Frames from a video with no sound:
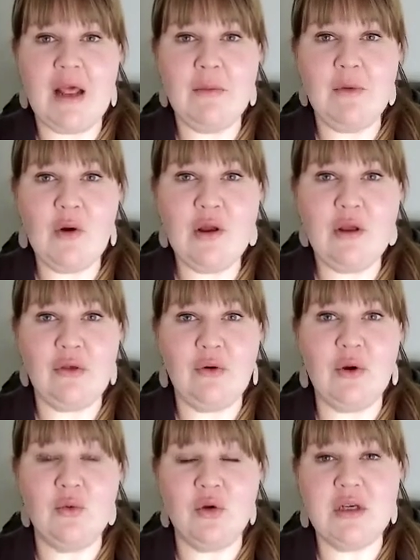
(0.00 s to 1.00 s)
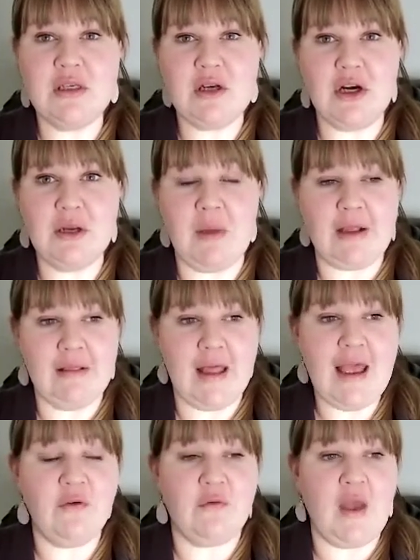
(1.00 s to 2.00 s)
that I'm going through and restarting my
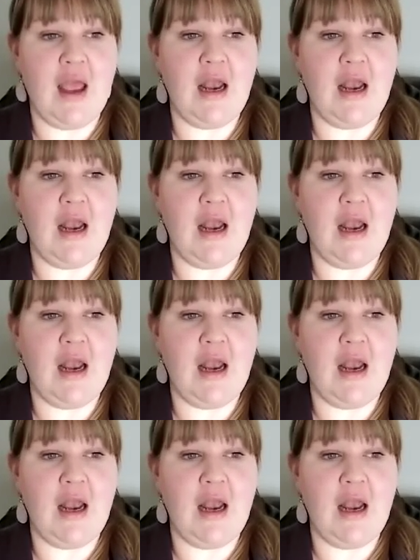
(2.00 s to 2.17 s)
life.